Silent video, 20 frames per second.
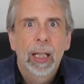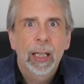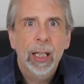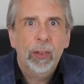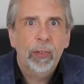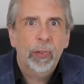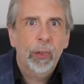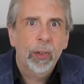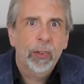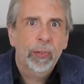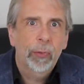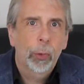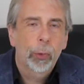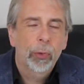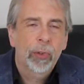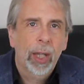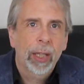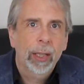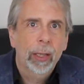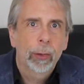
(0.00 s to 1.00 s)
Let's first of
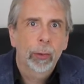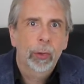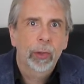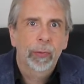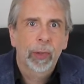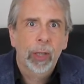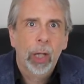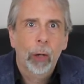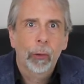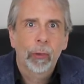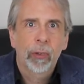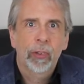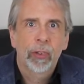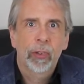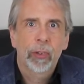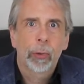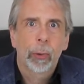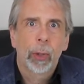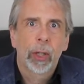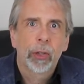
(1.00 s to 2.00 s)
all take a look at the current
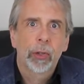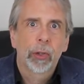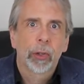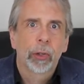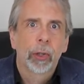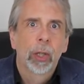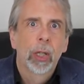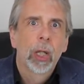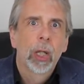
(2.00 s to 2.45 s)
situation.